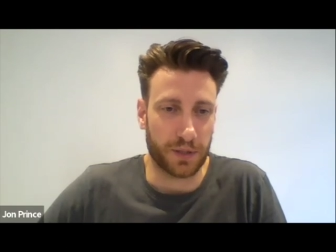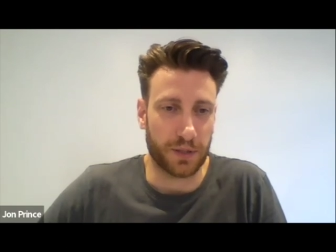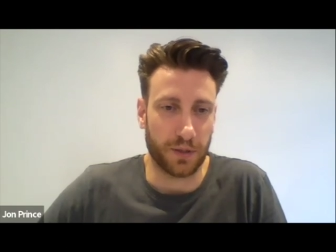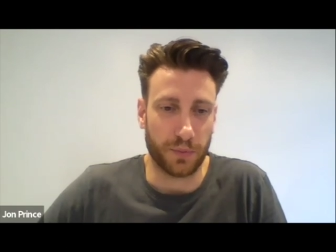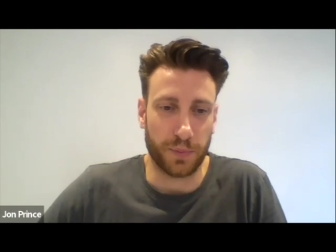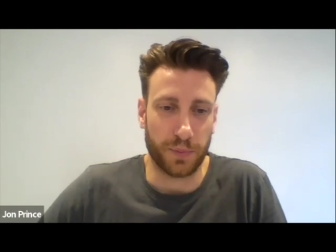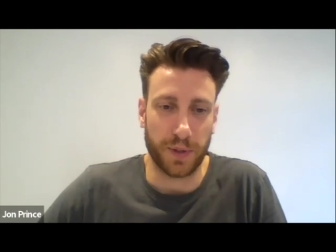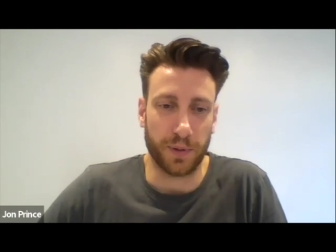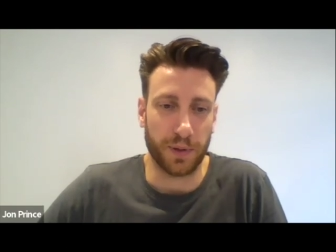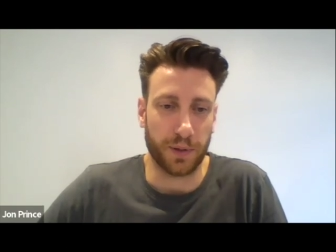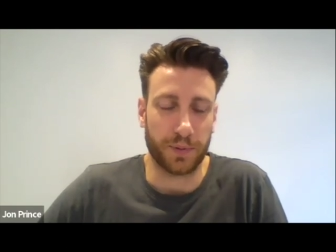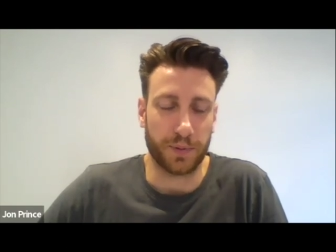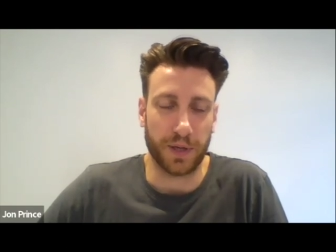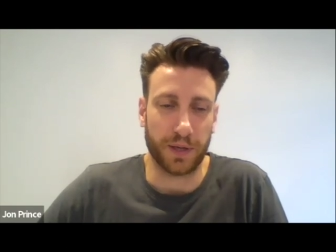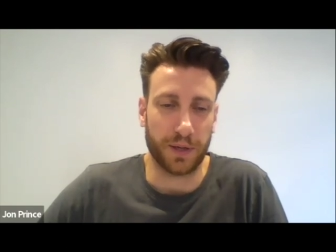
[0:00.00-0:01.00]
So people are
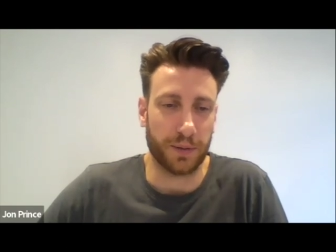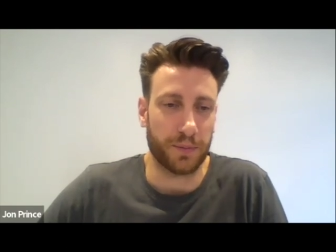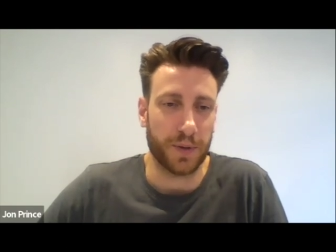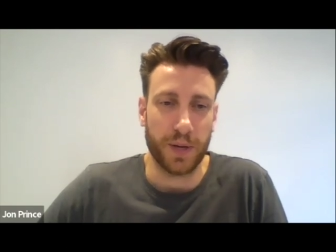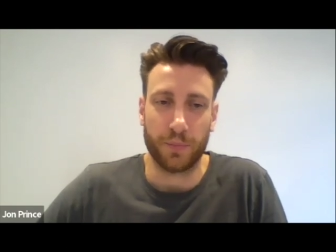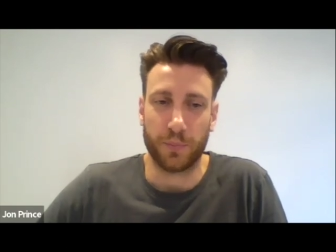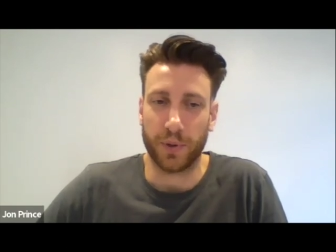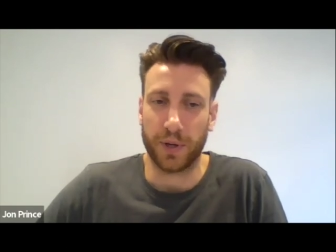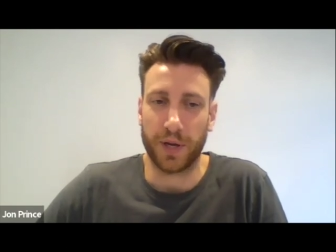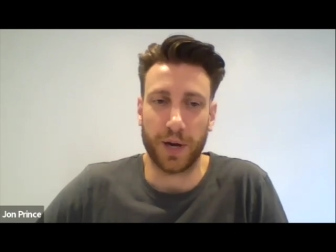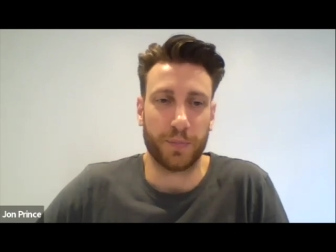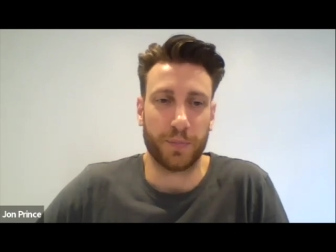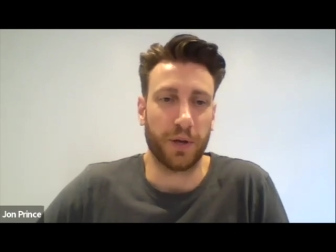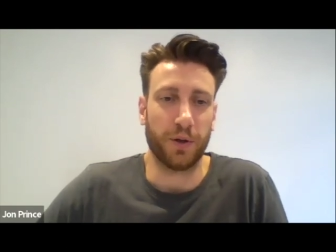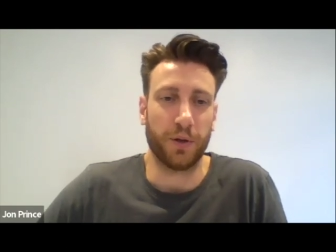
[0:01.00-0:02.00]
going to bring
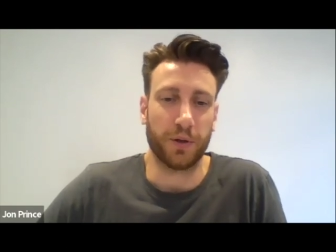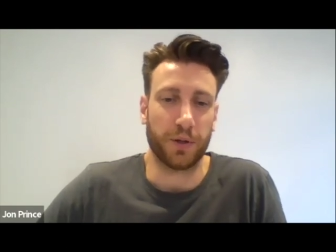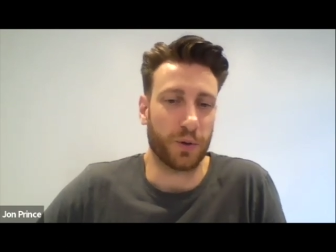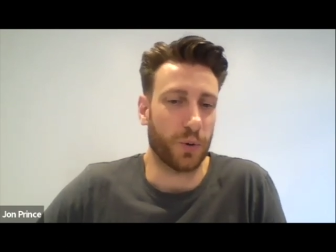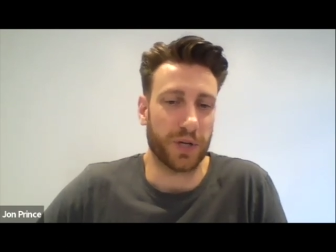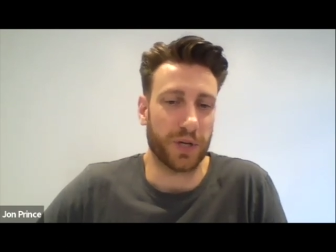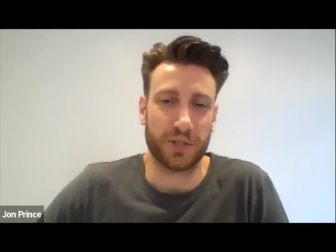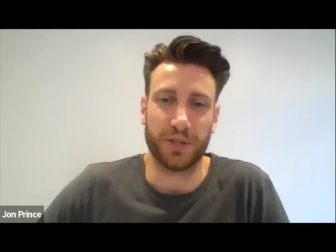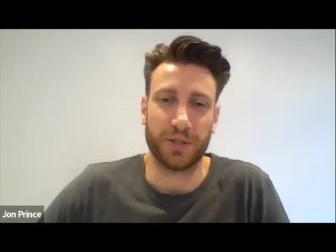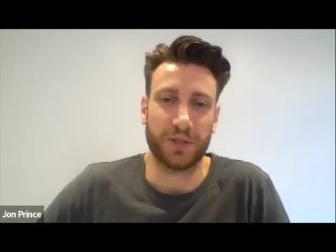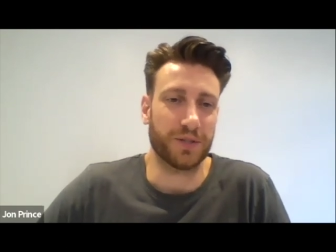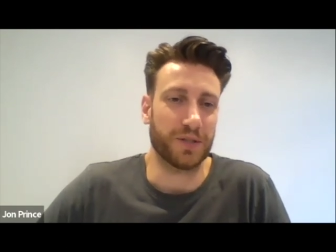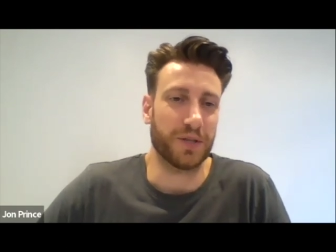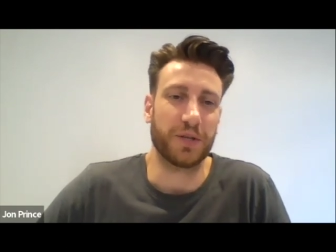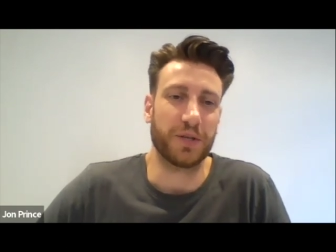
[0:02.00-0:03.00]
up a lot of the
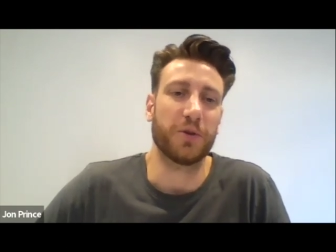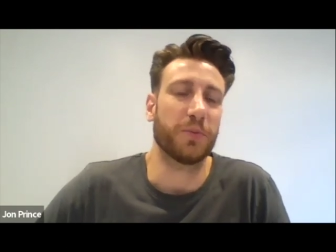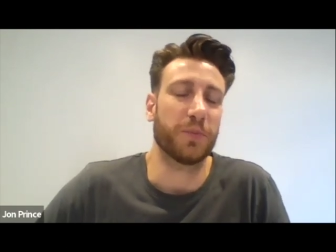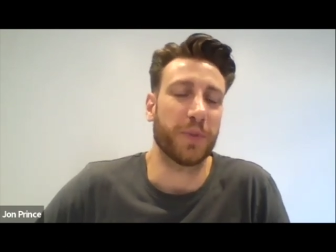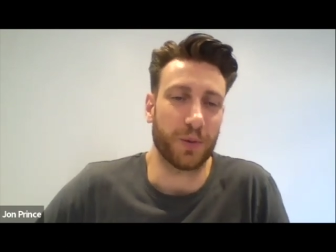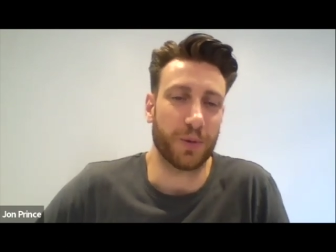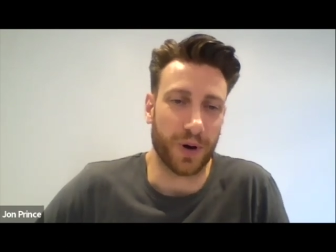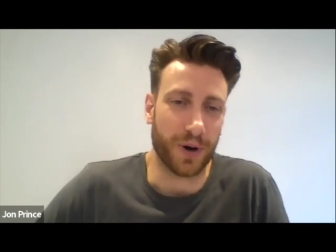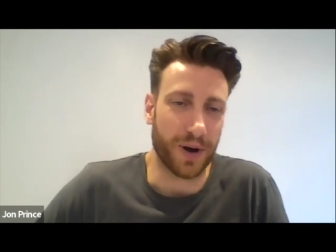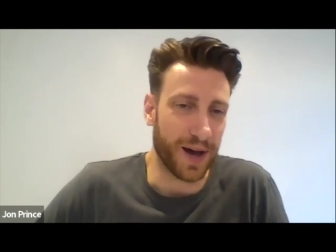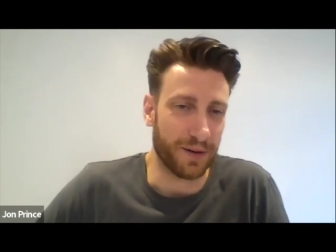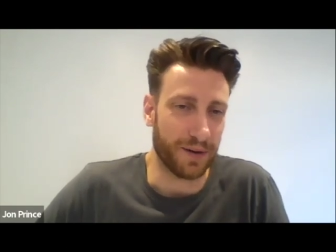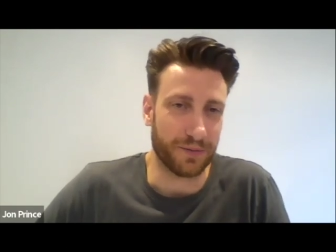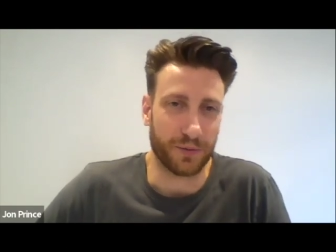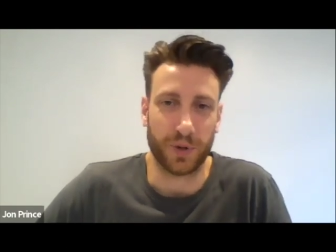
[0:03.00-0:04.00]
questions that you may well
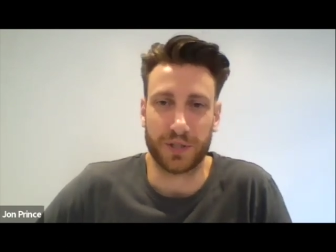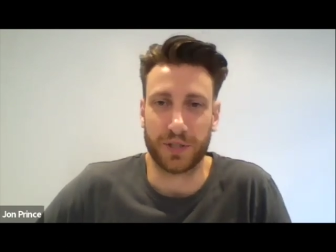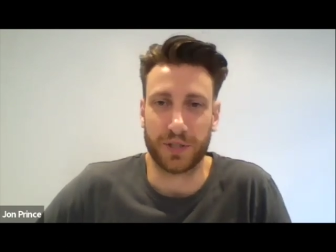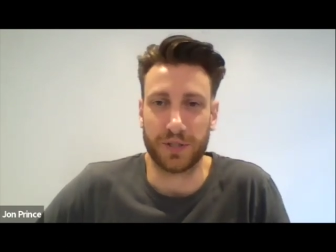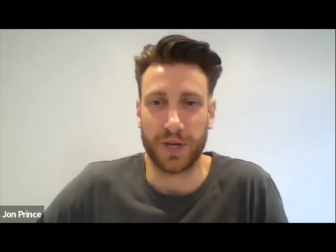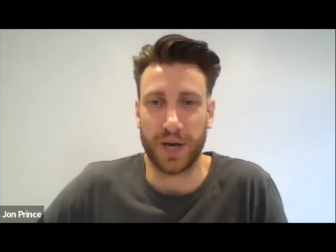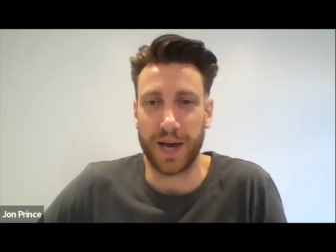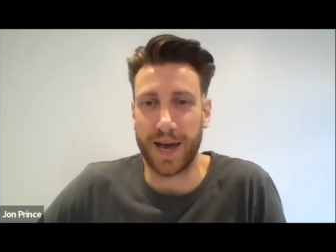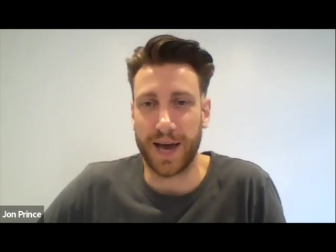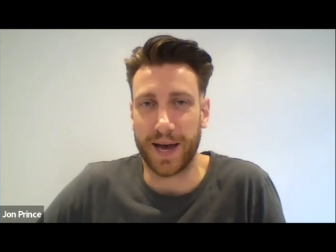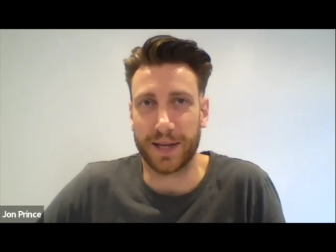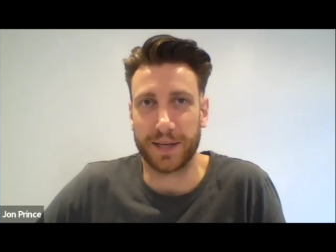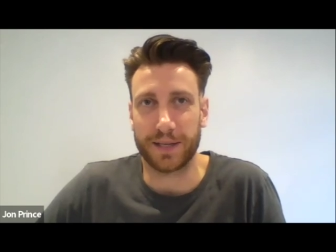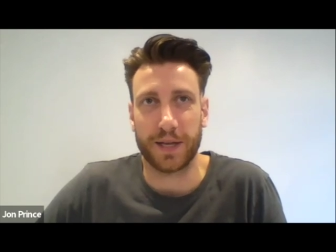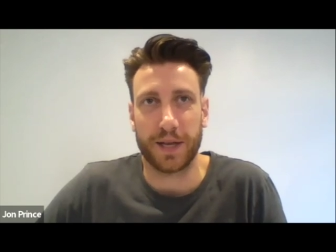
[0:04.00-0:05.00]
have, questions I
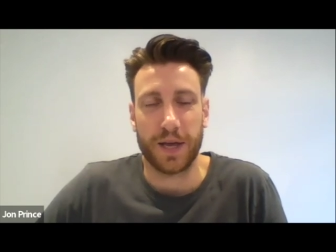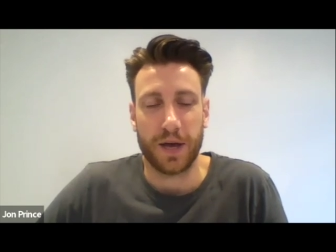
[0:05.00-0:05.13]
had,